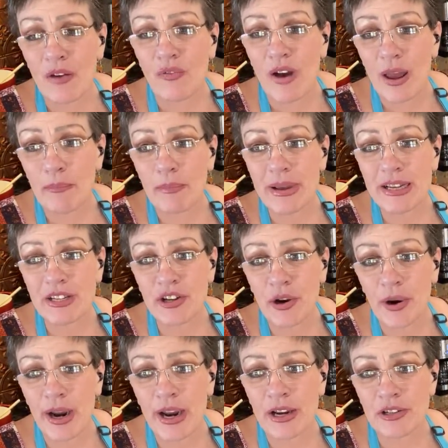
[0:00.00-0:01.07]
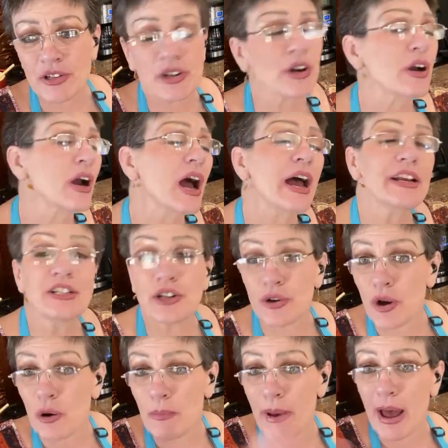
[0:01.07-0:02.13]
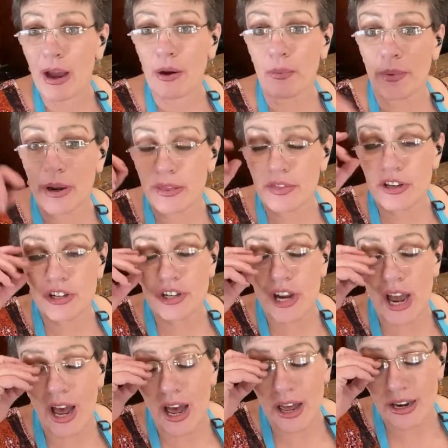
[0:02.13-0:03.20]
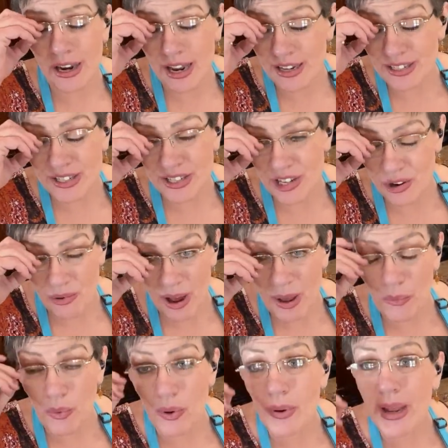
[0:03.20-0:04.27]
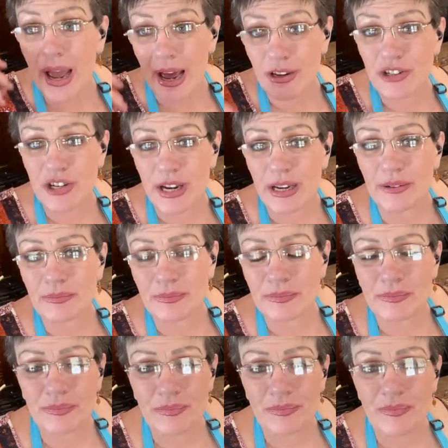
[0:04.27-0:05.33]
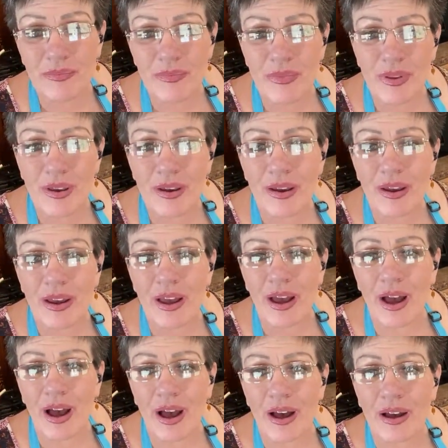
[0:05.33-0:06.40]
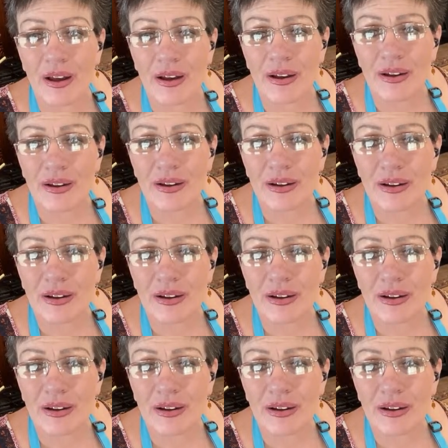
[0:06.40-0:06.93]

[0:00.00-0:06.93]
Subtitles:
If I miss your answer, I do go back and read the chat, and so I will catch it. Yeah.